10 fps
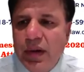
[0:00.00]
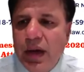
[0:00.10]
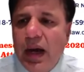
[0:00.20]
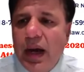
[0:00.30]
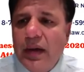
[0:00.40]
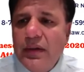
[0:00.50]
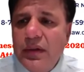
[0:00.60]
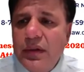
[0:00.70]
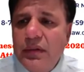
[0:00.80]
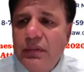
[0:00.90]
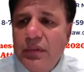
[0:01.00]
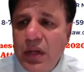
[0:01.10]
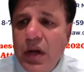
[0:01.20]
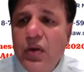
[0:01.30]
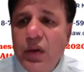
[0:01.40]
and
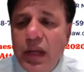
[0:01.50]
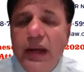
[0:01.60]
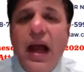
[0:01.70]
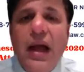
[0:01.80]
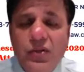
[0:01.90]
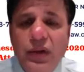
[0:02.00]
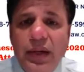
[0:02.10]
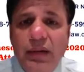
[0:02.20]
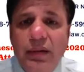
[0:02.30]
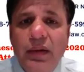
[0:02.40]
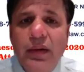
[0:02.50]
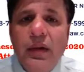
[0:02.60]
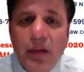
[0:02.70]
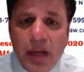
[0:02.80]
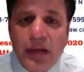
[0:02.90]
you can actually
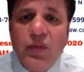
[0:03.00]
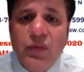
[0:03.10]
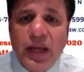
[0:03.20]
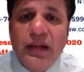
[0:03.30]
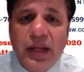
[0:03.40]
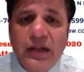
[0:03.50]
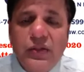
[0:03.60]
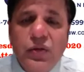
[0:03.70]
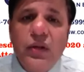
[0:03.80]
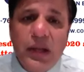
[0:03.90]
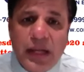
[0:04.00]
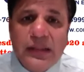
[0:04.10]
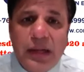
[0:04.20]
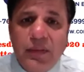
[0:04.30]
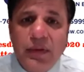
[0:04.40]
kind of take things to the next
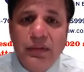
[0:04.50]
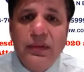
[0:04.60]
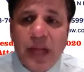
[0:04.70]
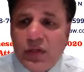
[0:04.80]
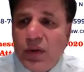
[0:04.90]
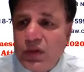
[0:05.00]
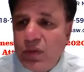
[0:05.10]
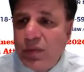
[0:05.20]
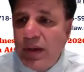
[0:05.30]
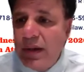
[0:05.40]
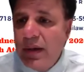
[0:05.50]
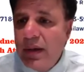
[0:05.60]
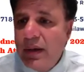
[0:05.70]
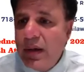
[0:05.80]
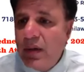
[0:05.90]
level. That's how it should be.
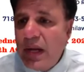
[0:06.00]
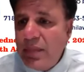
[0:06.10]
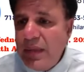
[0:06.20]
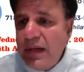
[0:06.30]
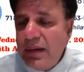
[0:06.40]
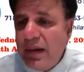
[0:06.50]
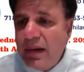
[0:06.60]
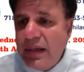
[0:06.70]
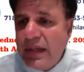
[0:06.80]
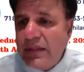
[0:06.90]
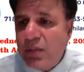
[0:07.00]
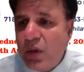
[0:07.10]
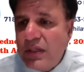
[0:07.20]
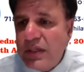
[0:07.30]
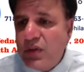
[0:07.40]
Now let me take some
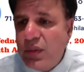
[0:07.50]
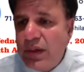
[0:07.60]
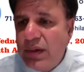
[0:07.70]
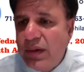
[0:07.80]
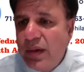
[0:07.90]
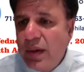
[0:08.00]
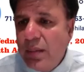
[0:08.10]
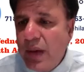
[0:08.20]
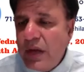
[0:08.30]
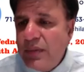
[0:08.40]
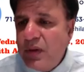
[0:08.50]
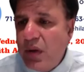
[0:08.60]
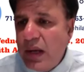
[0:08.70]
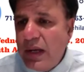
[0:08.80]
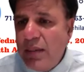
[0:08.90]
questions over here. My husband got
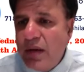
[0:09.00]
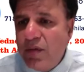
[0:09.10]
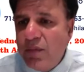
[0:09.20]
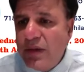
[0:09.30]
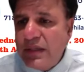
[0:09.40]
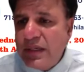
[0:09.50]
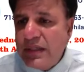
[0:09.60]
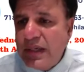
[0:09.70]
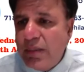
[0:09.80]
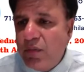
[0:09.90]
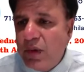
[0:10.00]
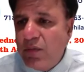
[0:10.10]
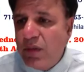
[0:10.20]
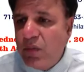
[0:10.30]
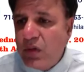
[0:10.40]
an email from Visas and I'm
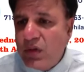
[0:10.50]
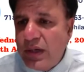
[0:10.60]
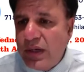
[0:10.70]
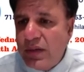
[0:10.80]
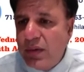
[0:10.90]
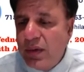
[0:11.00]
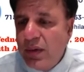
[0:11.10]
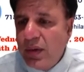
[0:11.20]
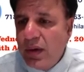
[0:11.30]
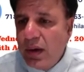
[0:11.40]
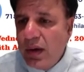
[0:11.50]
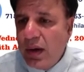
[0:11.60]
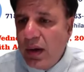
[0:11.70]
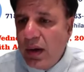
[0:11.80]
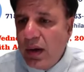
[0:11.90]
wondering what should he do.
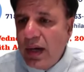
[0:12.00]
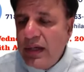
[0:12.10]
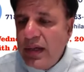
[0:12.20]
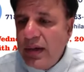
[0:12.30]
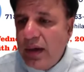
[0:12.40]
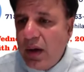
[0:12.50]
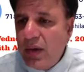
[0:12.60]
Hi dear, how